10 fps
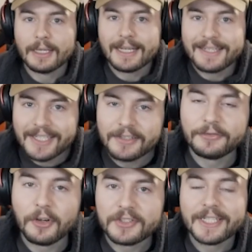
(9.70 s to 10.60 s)
Season
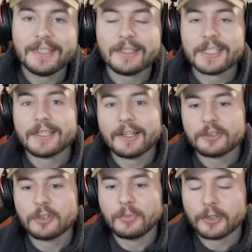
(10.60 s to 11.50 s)
14 is starting
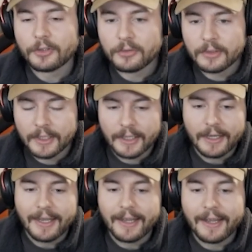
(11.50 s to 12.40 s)
tomorrow,
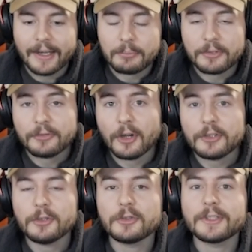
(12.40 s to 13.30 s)
and before
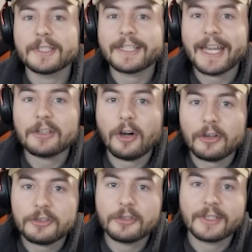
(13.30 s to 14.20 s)
you get
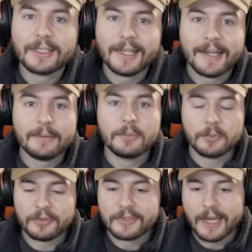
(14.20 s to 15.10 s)
onto the climb
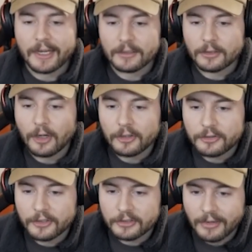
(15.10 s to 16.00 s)
with Kayle, onto
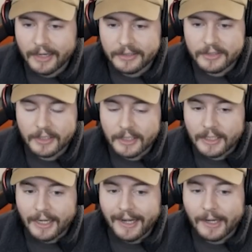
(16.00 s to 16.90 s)
the grind,
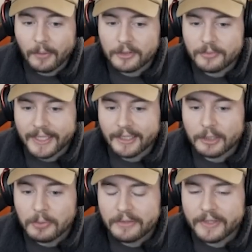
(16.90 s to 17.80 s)
I want to make a
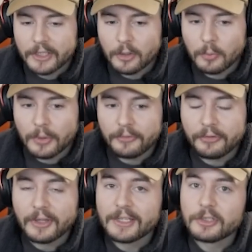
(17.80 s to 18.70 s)
quick video with
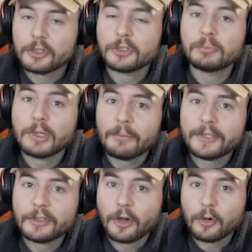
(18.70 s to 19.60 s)
things you should
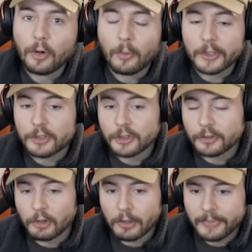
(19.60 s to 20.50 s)
probably know, or what you should
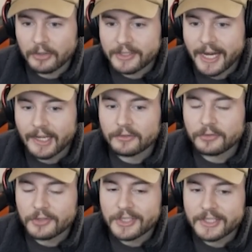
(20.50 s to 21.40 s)
know about Kayle for Season